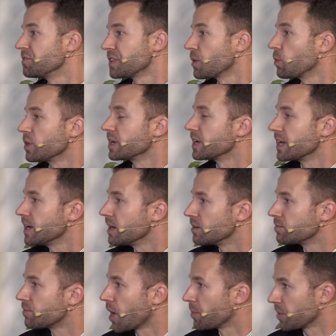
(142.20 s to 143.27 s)
it they wouldn't get,
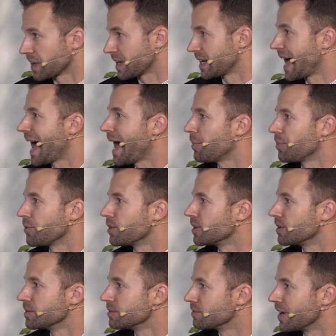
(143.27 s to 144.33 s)
probably like an app
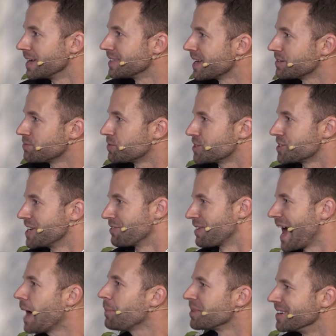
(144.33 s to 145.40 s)
right? That just
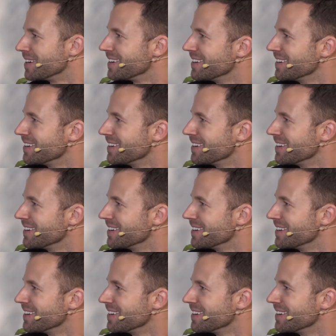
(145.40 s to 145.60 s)
never happened.